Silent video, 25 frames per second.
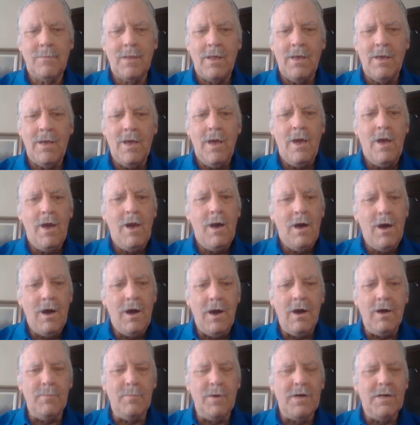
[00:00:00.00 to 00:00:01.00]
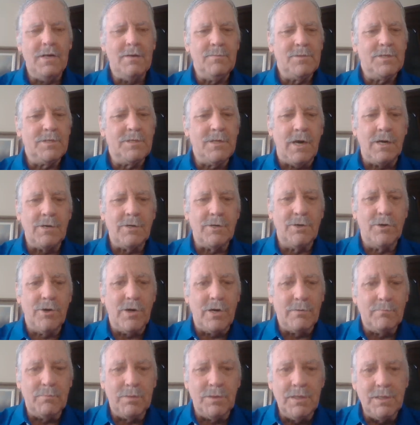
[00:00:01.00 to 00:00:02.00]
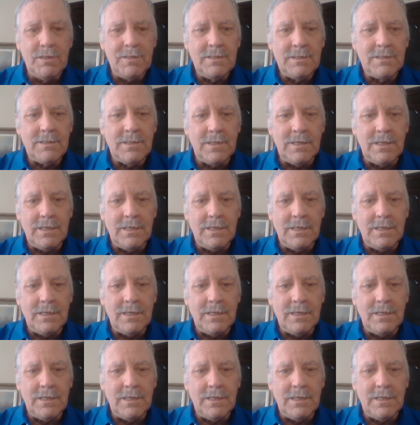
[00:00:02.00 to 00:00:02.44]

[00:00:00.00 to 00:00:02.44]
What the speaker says: Hi, my name is Dr. Greg Bliss,